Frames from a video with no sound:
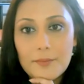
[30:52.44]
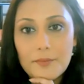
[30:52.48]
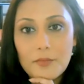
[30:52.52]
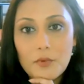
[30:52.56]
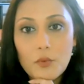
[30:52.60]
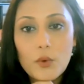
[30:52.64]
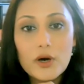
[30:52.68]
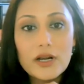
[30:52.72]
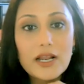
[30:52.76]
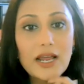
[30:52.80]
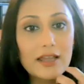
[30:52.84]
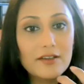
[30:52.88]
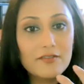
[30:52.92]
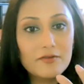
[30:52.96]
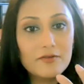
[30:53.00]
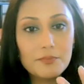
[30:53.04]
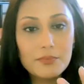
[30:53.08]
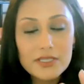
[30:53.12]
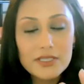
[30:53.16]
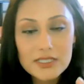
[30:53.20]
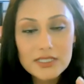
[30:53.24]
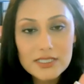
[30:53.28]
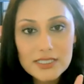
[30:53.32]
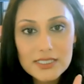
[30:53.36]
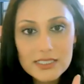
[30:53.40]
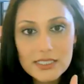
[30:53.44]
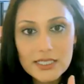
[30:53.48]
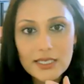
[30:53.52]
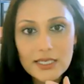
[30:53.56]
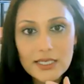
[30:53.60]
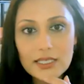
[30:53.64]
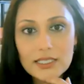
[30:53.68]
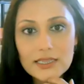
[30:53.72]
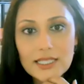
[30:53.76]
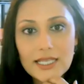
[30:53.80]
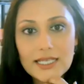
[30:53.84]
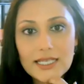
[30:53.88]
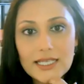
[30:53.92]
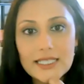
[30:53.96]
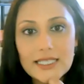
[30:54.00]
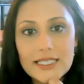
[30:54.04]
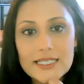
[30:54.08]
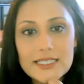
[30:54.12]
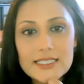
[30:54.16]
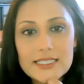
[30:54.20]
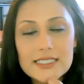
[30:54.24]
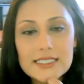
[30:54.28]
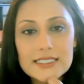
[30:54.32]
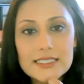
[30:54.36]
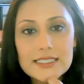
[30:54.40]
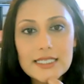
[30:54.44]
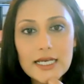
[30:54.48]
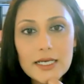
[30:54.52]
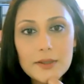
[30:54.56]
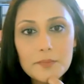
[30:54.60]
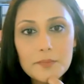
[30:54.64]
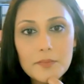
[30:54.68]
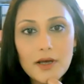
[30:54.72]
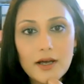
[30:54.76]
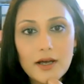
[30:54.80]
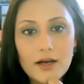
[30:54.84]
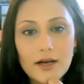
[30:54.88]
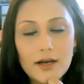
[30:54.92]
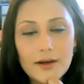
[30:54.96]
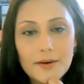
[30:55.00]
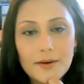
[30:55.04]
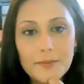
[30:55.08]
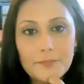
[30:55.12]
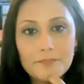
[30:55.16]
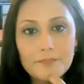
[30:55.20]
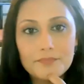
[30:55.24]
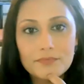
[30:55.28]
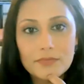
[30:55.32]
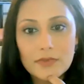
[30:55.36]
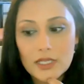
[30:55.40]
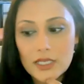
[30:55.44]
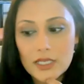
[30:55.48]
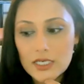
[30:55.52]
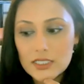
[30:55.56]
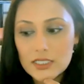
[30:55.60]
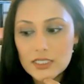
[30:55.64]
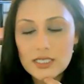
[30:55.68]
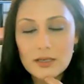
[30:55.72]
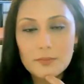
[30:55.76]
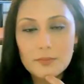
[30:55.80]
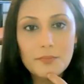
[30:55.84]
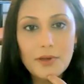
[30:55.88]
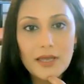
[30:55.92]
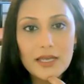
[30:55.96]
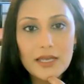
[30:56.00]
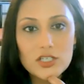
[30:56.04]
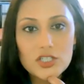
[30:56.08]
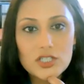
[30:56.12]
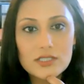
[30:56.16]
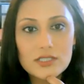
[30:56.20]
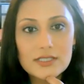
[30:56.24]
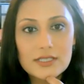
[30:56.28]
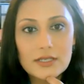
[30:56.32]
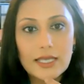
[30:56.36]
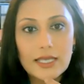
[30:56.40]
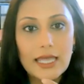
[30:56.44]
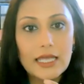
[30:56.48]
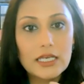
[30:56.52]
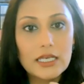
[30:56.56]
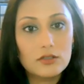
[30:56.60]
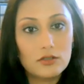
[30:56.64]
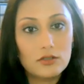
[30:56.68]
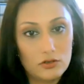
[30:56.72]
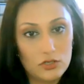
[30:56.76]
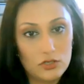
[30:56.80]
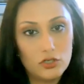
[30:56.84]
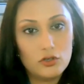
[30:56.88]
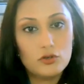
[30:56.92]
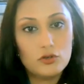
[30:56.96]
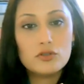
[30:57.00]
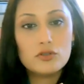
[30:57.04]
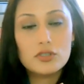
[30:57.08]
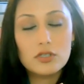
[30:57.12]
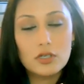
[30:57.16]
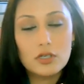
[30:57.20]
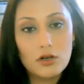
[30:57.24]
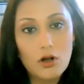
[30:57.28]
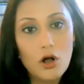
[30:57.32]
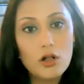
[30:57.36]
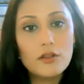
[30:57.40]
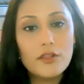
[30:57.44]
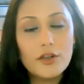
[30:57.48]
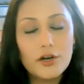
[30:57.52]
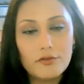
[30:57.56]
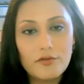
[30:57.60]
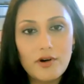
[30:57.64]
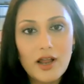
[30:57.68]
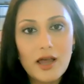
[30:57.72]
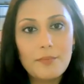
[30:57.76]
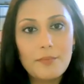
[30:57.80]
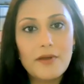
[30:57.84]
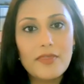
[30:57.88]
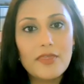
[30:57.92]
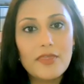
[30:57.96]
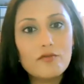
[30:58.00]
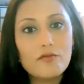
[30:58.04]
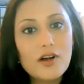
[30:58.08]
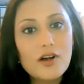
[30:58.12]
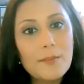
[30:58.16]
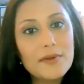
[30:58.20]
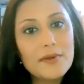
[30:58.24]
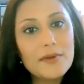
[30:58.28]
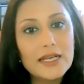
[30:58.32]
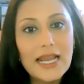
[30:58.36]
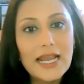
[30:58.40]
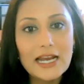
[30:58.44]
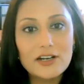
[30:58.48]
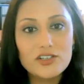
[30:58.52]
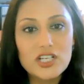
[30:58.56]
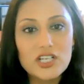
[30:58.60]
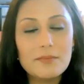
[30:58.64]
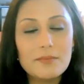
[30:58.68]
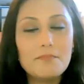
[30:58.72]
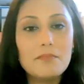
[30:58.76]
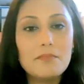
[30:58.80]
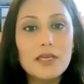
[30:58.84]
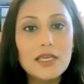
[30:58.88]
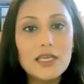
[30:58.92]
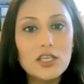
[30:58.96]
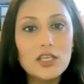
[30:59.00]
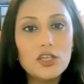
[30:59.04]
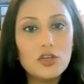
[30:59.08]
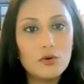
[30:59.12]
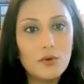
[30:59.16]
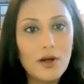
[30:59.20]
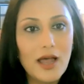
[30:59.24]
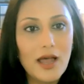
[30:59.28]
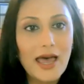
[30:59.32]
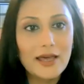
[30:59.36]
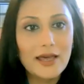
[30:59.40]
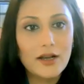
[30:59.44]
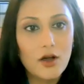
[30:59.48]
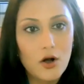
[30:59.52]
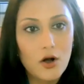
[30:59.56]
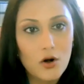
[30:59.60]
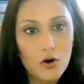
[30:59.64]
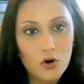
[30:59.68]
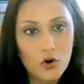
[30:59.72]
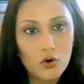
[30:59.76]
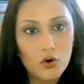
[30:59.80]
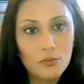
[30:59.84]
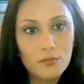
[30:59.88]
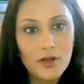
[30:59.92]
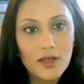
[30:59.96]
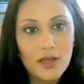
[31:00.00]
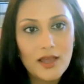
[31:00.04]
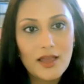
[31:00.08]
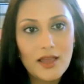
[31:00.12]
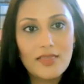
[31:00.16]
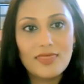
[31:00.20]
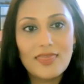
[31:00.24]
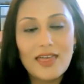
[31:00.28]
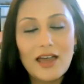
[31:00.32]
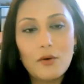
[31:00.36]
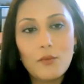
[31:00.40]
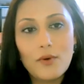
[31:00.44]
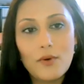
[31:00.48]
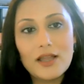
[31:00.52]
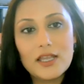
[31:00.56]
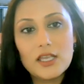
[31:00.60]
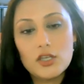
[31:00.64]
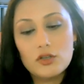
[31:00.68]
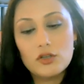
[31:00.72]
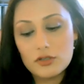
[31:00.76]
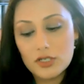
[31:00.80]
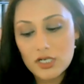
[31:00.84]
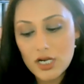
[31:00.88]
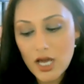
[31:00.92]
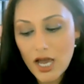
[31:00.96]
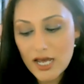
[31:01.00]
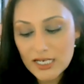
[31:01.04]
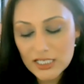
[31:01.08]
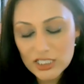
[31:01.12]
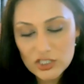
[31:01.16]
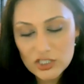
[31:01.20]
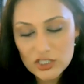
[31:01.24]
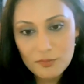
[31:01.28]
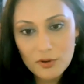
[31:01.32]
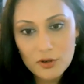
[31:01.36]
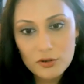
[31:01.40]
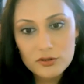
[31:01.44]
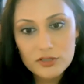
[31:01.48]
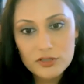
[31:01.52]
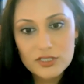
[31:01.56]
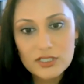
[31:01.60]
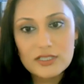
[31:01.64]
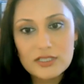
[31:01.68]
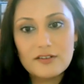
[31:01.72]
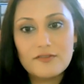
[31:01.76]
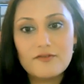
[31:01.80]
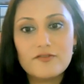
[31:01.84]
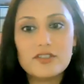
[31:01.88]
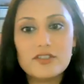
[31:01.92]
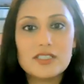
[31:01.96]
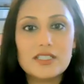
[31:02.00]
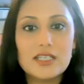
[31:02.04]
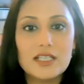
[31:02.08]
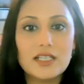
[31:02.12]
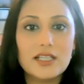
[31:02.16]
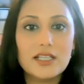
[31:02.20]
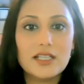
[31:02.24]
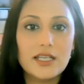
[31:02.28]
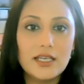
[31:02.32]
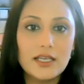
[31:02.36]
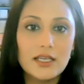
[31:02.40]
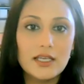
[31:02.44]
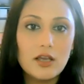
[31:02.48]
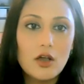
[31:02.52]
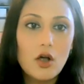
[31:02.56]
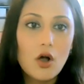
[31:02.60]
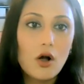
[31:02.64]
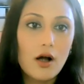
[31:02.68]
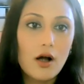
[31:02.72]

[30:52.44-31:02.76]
What I've been seeing lately is some patients can call their rep, and the rep can actually meet you at home. That way you're not exposed to the facility